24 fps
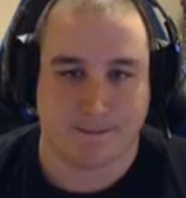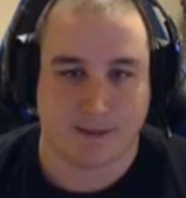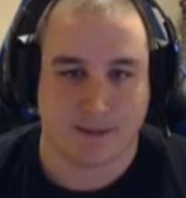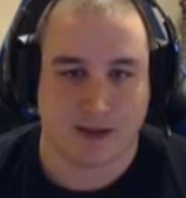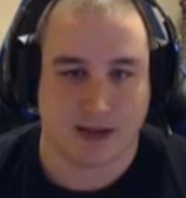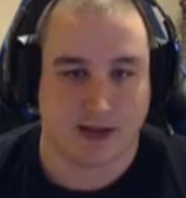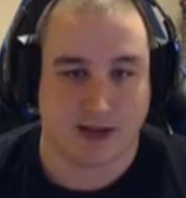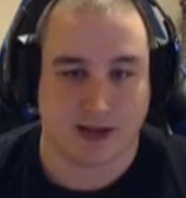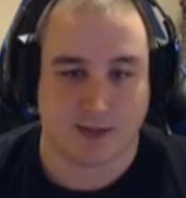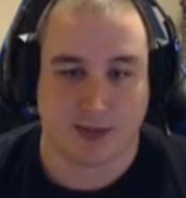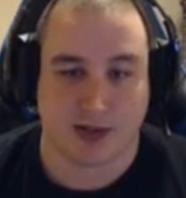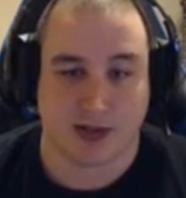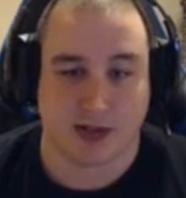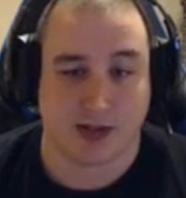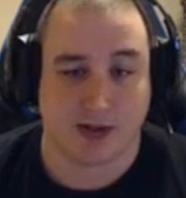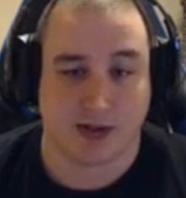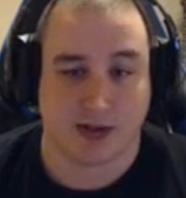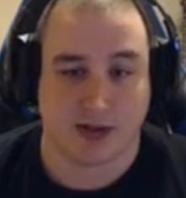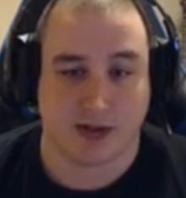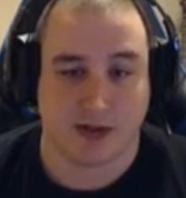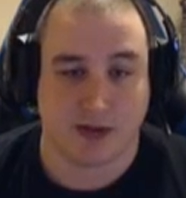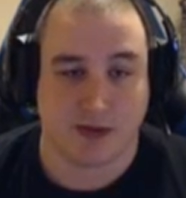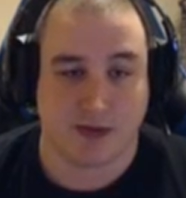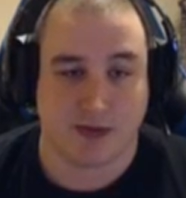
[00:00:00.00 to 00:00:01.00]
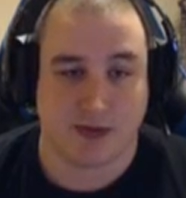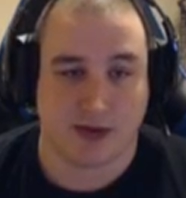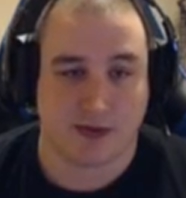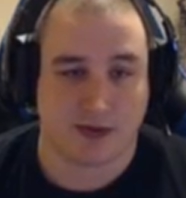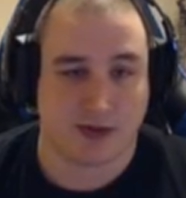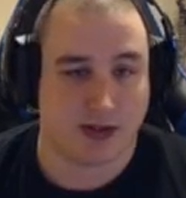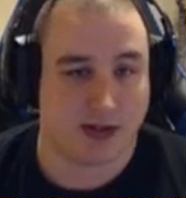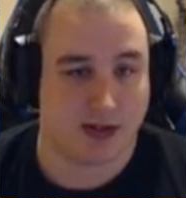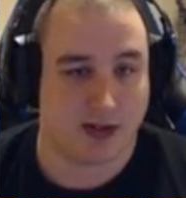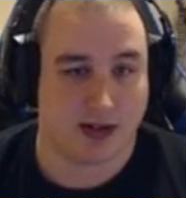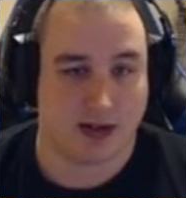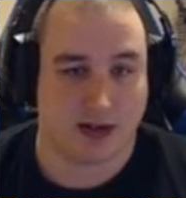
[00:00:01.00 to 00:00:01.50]
and that puts you at
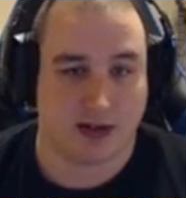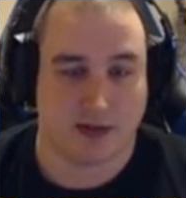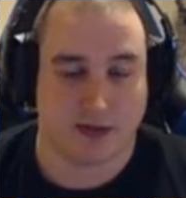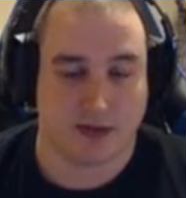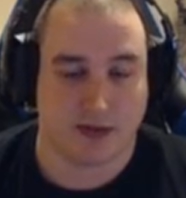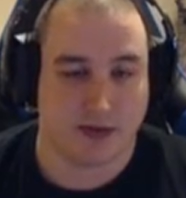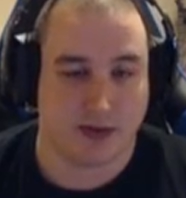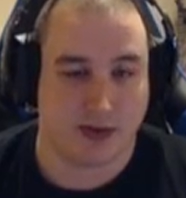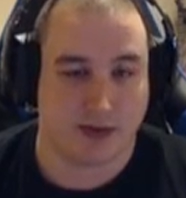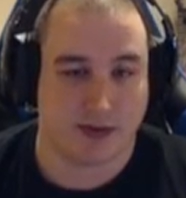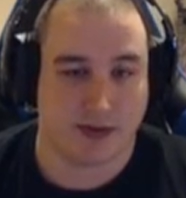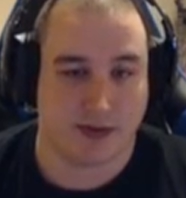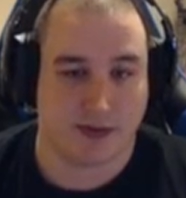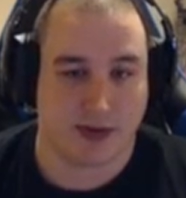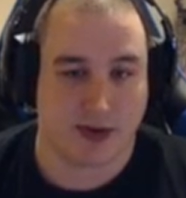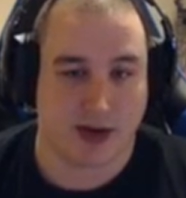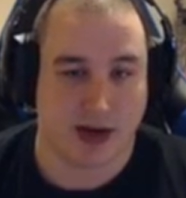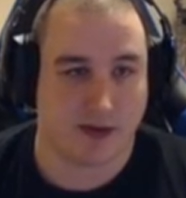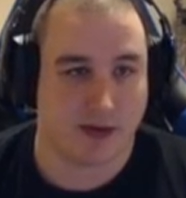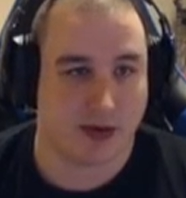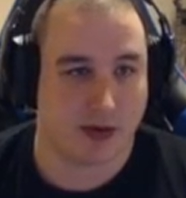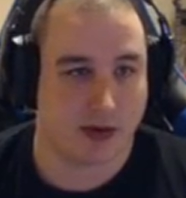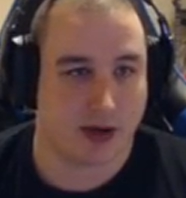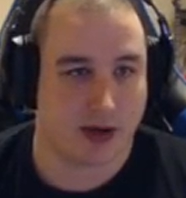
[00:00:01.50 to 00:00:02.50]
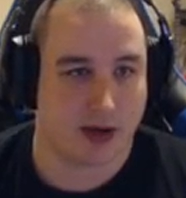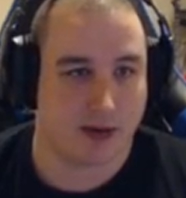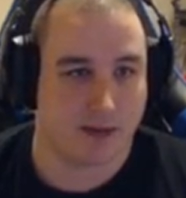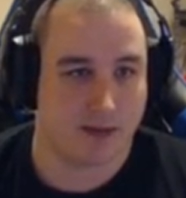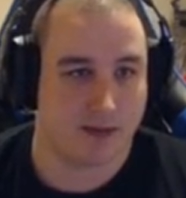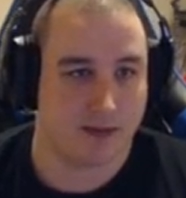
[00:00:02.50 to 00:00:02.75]
250 at level 55. Okay,